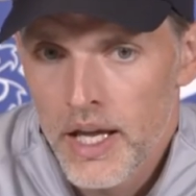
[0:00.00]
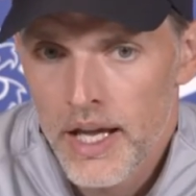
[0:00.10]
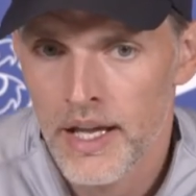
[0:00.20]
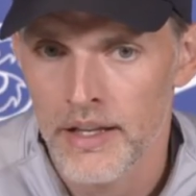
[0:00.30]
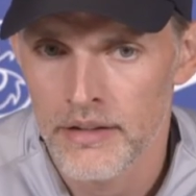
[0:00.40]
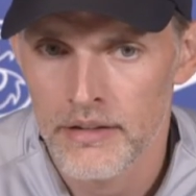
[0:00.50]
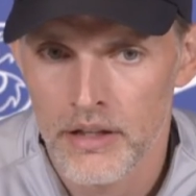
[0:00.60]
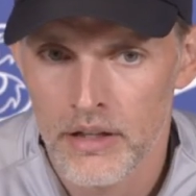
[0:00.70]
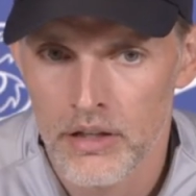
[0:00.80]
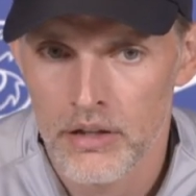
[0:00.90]
And
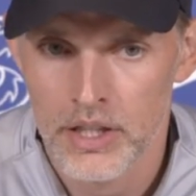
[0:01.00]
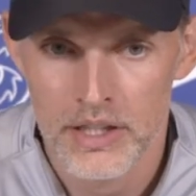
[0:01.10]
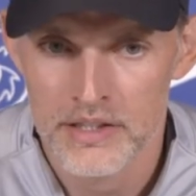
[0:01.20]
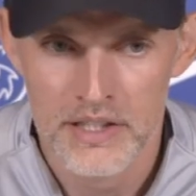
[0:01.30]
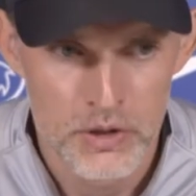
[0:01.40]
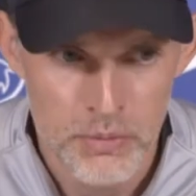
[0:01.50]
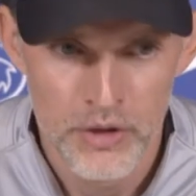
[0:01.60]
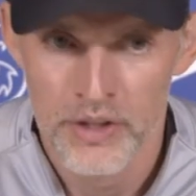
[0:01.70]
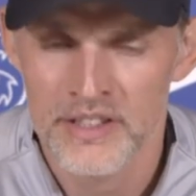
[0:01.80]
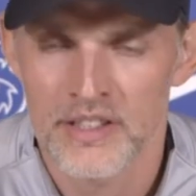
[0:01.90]
he is
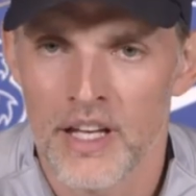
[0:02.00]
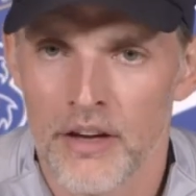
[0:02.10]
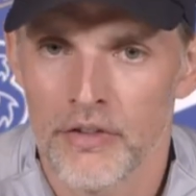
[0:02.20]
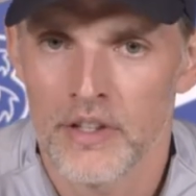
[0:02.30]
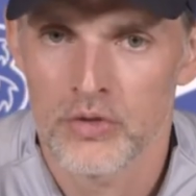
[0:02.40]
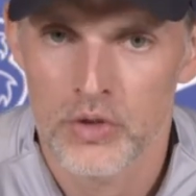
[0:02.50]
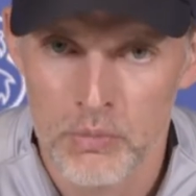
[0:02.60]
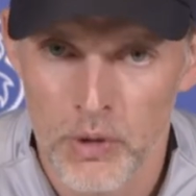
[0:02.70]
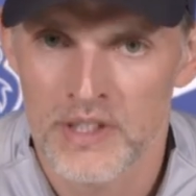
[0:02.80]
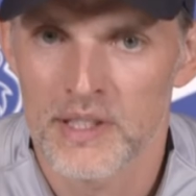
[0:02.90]
experienced enough, he is
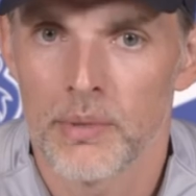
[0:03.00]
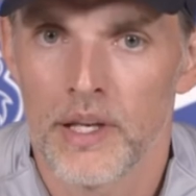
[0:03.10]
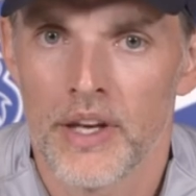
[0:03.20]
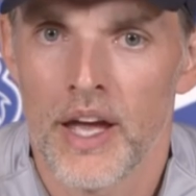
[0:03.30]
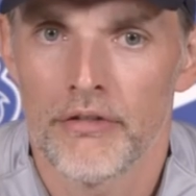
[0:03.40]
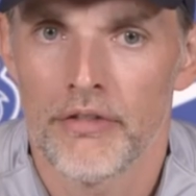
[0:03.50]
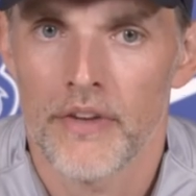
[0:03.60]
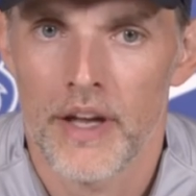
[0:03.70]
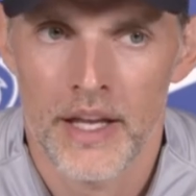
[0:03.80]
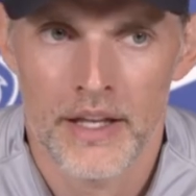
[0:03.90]
responsible enough,
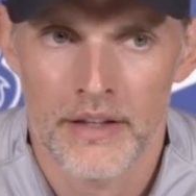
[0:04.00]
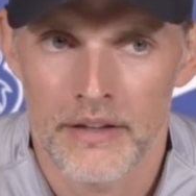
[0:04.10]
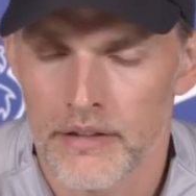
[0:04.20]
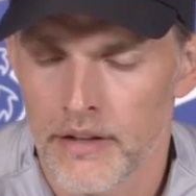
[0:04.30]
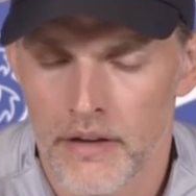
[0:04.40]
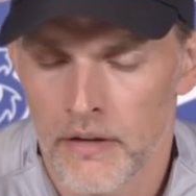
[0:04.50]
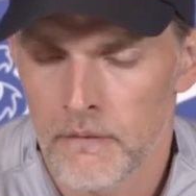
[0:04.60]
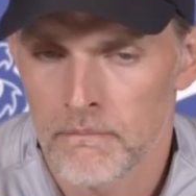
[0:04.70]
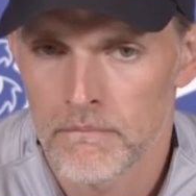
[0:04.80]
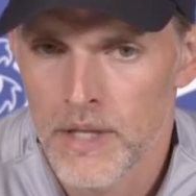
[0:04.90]
and
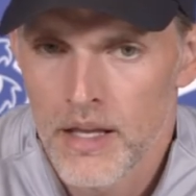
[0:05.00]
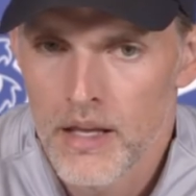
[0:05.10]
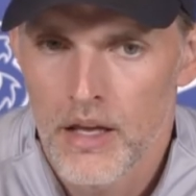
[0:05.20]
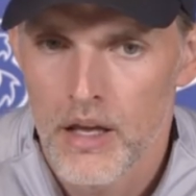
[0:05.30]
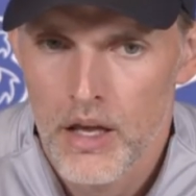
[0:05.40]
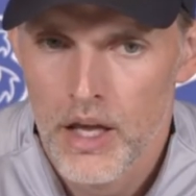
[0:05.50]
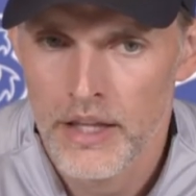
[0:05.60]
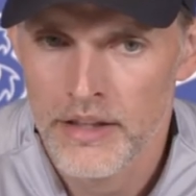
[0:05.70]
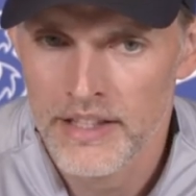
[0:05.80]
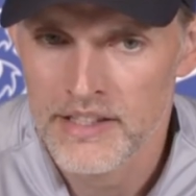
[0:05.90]

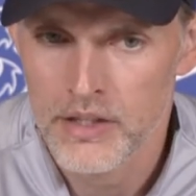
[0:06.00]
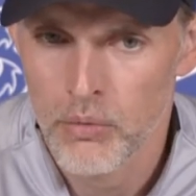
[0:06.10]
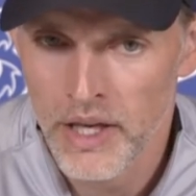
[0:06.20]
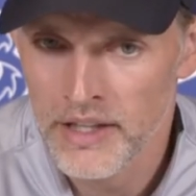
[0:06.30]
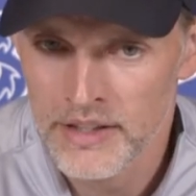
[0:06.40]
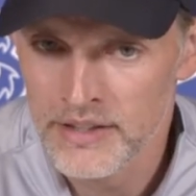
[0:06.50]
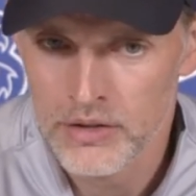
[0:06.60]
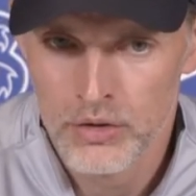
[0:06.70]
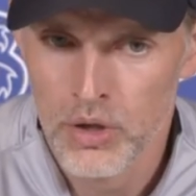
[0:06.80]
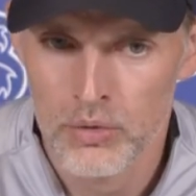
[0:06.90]
that's the way it
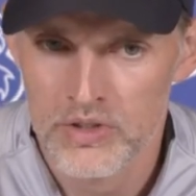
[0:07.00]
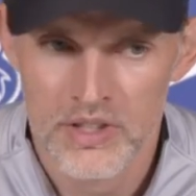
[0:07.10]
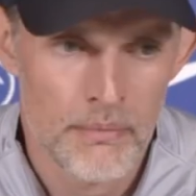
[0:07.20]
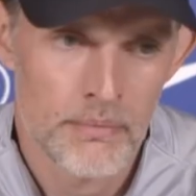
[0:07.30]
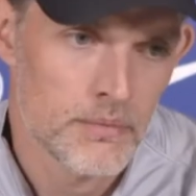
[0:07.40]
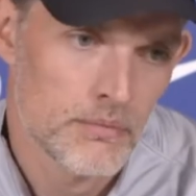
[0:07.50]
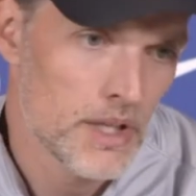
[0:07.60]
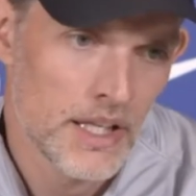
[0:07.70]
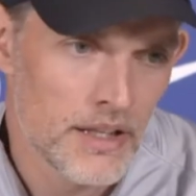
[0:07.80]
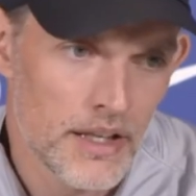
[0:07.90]
is. You know,
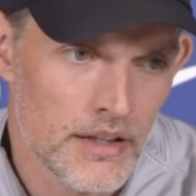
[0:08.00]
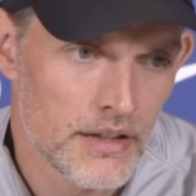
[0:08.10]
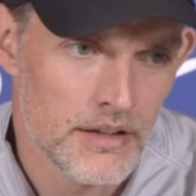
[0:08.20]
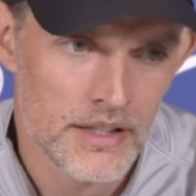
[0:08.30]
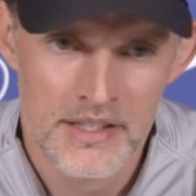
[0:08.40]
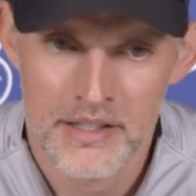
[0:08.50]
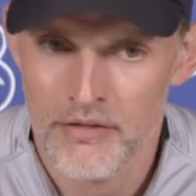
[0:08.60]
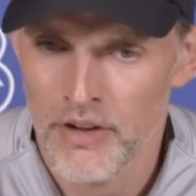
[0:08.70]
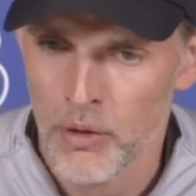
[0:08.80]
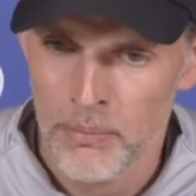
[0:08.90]
this
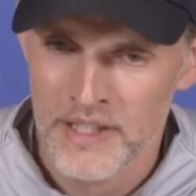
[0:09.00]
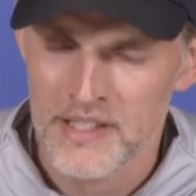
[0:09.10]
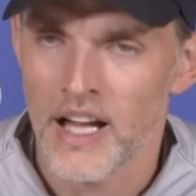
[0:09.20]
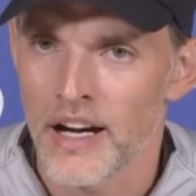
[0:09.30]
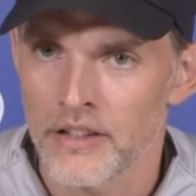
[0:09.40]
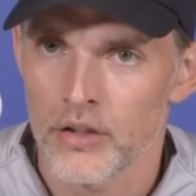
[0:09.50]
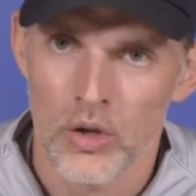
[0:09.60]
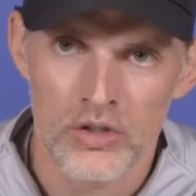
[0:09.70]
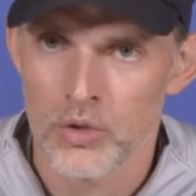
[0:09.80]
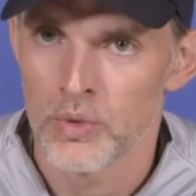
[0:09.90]
development started
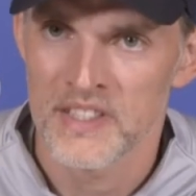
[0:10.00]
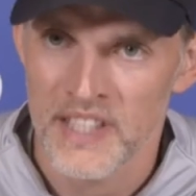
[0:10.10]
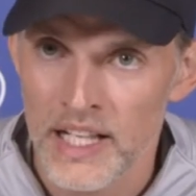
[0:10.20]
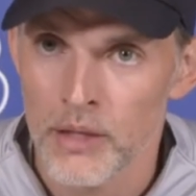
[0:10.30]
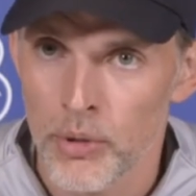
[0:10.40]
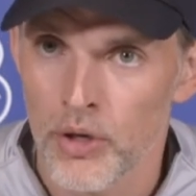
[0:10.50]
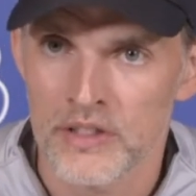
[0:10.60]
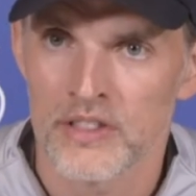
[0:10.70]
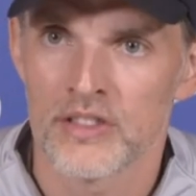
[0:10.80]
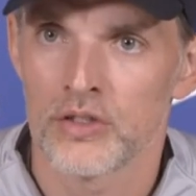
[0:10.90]
also with single
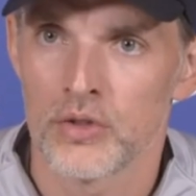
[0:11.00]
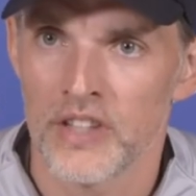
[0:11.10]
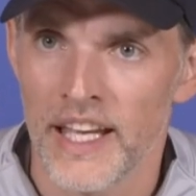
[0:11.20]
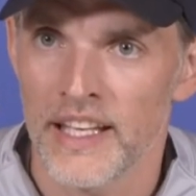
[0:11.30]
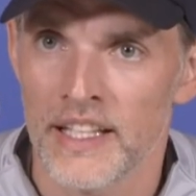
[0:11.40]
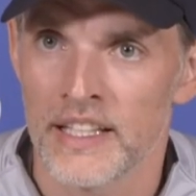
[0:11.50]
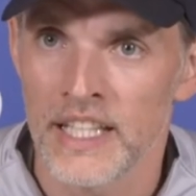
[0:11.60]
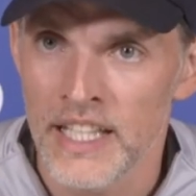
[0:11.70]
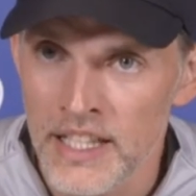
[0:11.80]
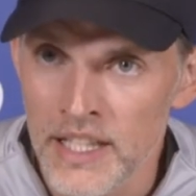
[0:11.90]
persons to taking a
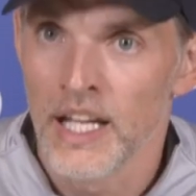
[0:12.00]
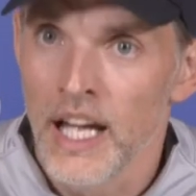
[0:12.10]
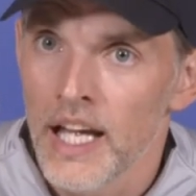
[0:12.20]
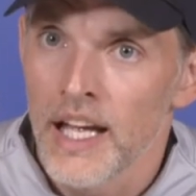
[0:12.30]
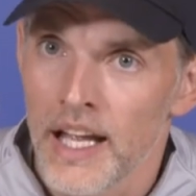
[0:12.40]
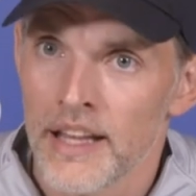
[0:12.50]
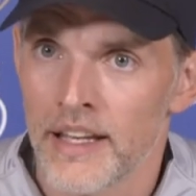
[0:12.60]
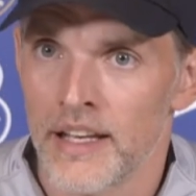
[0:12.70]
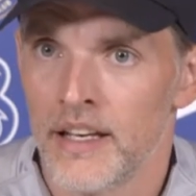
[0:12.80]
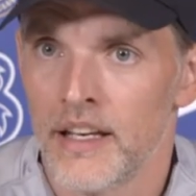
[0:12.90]
knee. And
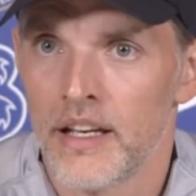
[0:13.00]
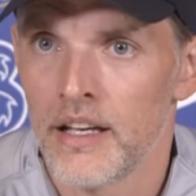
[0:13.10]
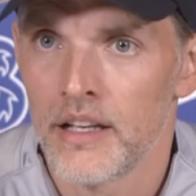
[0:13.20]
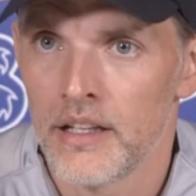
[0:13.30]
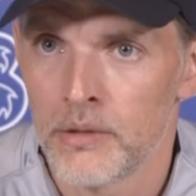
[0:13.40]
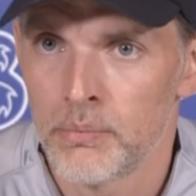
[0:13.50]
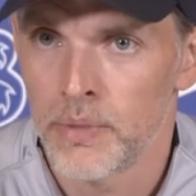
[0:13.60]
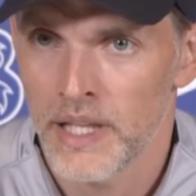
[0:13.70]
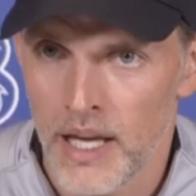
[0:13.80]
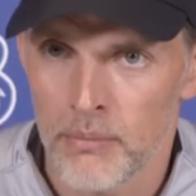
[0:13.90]
then it
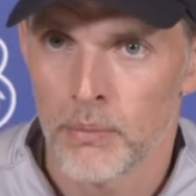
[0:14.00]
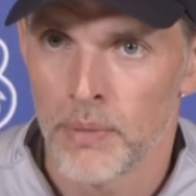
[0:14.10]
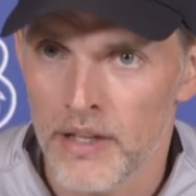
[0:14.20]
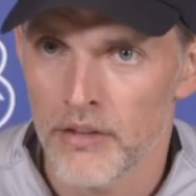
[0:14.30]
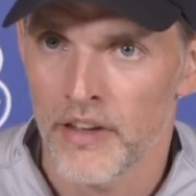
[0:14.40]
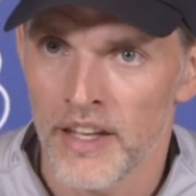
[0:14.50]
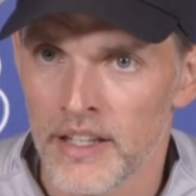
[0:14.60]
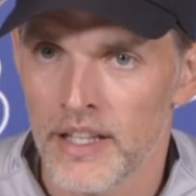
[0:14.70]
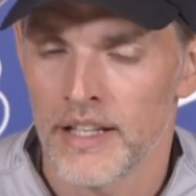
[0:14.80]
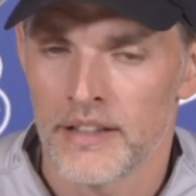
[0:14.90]
became a bigger
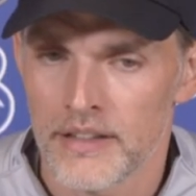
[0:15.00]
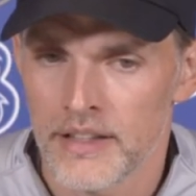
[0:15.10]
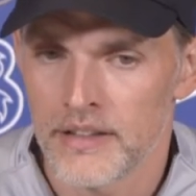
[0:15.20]
thing, and